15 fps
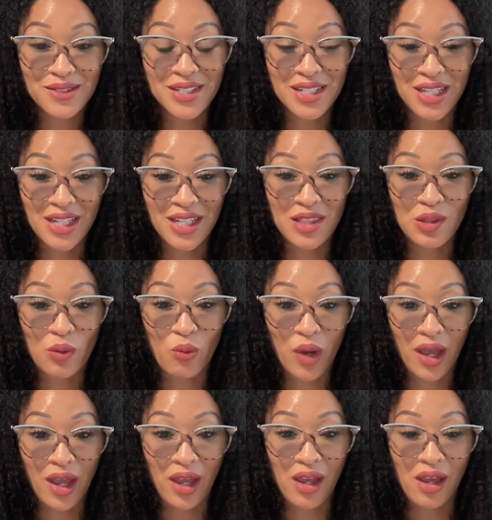to get in the
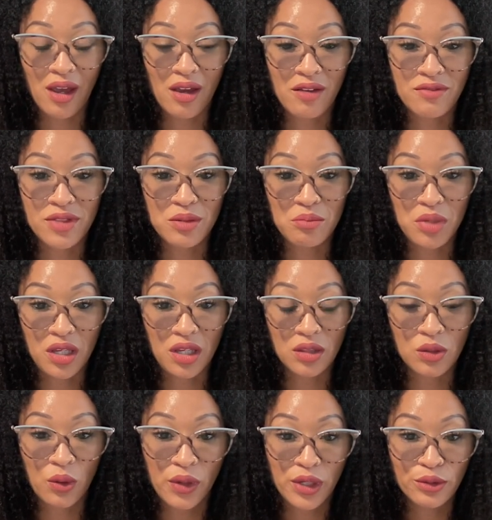way of them being
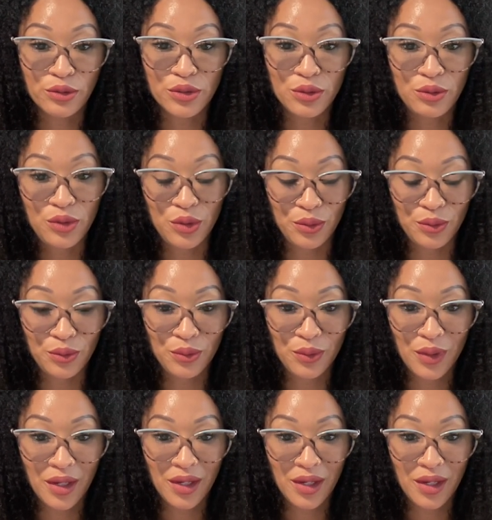loyal to you.